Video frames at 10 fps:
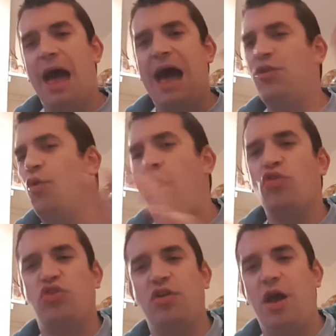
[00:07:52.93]

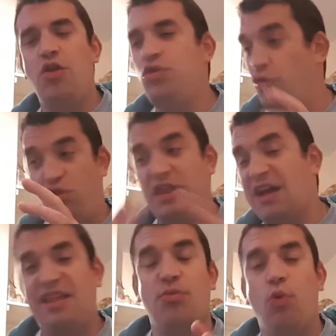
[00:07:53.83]
And
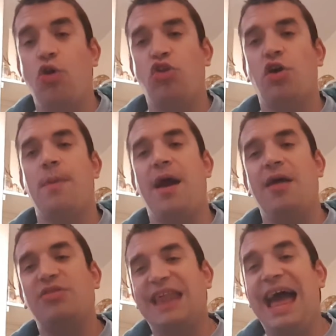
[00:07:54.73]
tag teams were talking about
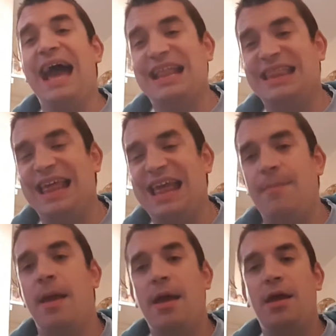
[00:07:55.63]
a tag
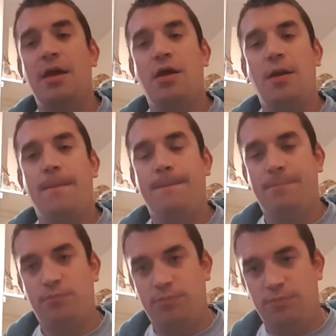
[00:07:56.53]
team
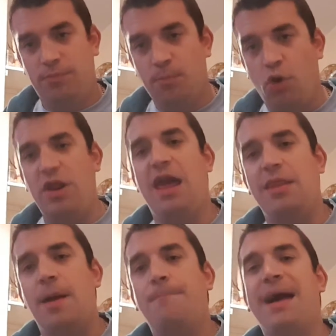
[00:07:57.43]
Money in
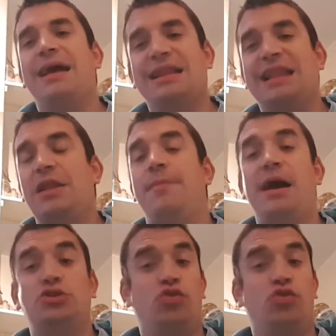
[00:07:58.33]
the Bank ladder match.